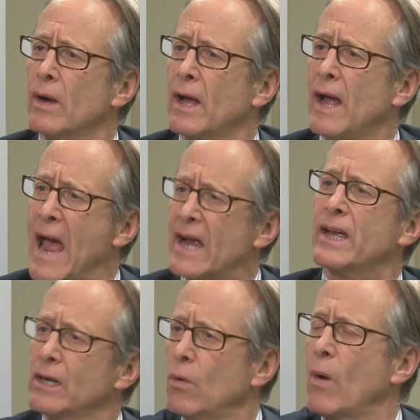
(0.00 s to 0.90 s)

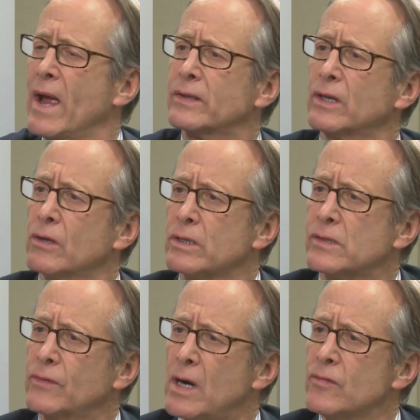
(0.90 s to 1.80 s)
hacking away at the units
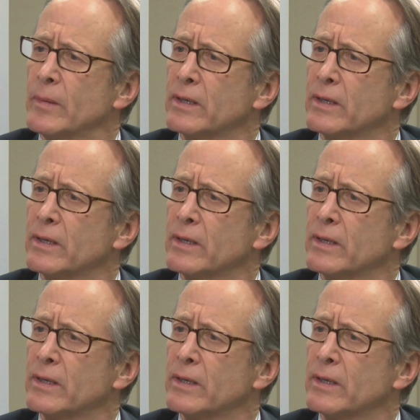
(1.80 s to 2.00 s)
of government.